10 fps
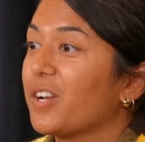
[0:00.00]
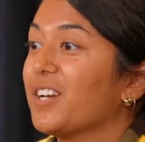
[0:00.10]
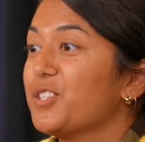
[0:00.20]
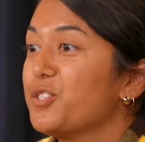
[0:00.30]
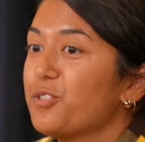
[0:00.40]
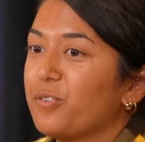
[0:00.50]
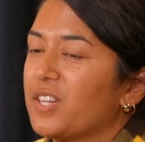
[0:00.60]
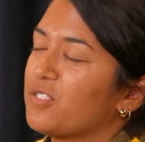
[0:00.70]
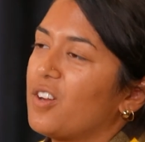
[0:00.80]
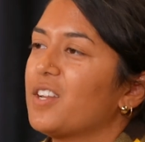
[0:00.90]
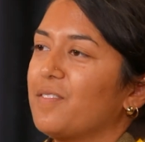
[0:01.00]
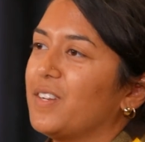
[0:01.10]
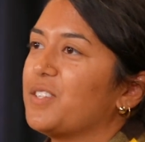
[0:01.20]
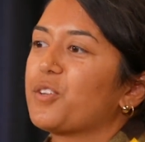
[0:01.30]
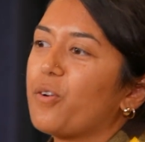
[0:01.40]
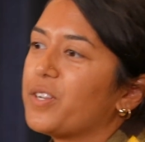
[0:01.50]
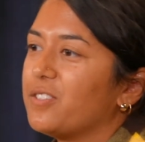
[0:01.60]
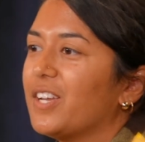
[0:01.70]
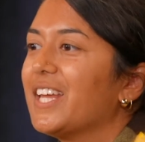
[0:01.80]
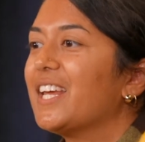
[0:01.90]
and
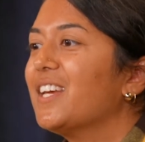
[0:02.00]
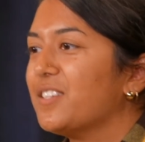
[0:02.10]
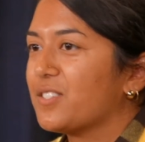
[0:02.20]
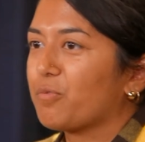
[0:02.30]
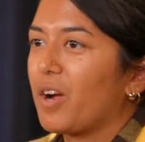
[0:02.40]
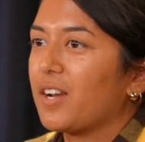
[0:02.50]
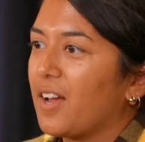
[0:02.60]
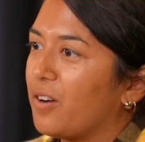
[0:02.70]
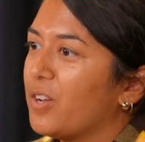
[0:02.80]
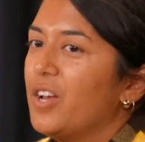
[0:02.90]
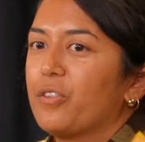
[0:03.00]
it is right now.